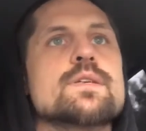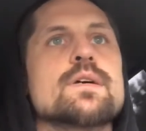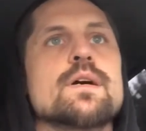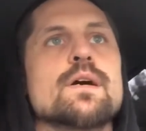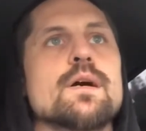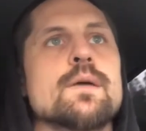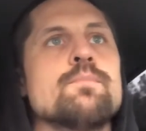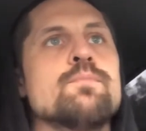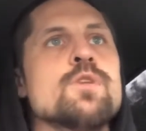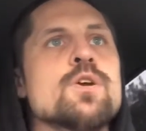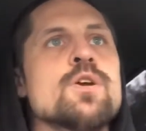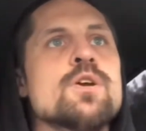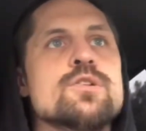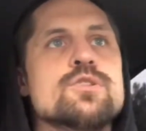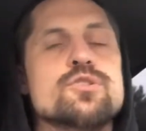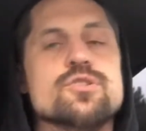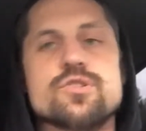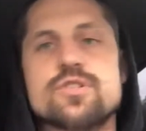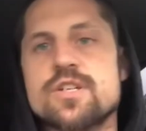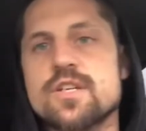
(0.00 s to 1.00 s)

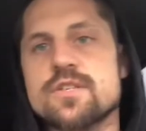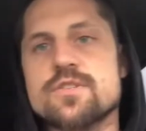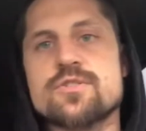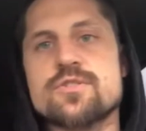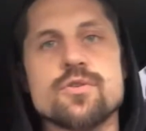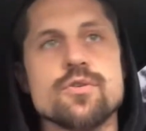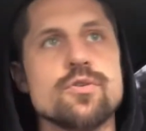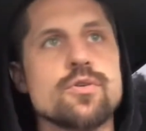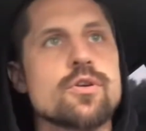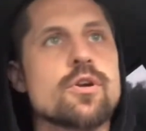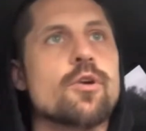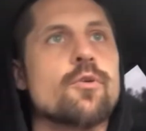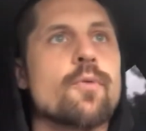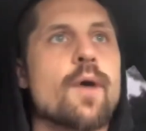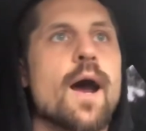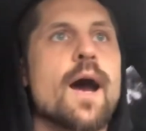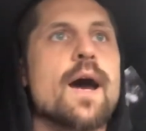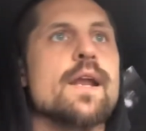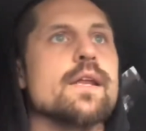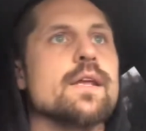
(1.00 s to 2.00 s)
jiu-jitsu,
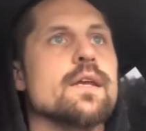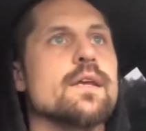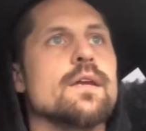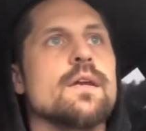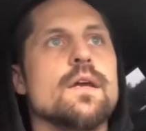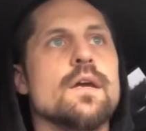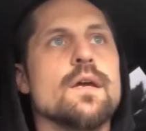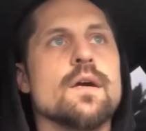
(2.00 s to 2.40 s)
karate,